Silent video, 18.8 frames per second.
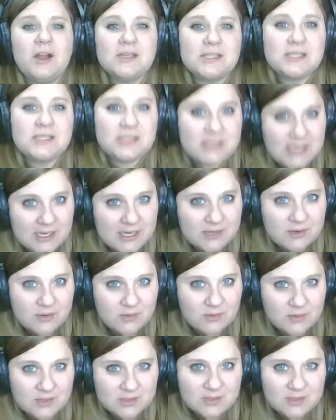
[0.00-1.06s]
standard
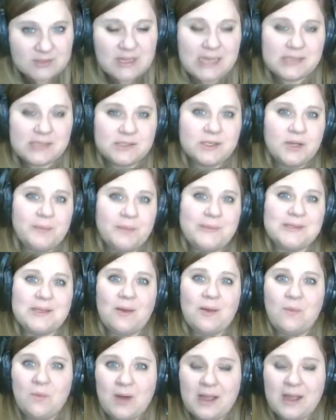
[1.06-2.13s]
horizontal asymptote is
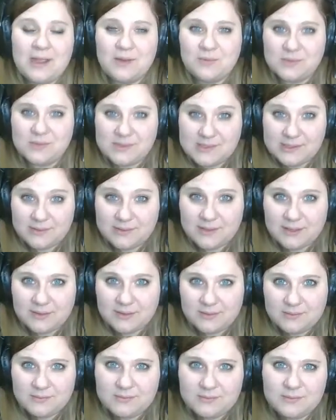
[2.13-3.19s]
at y equals 0
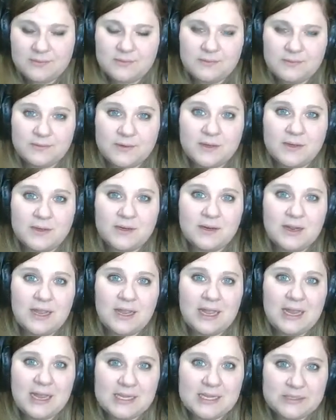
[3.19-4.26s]
for
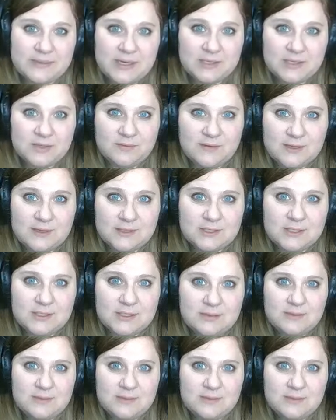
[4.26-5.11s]
an exponential function.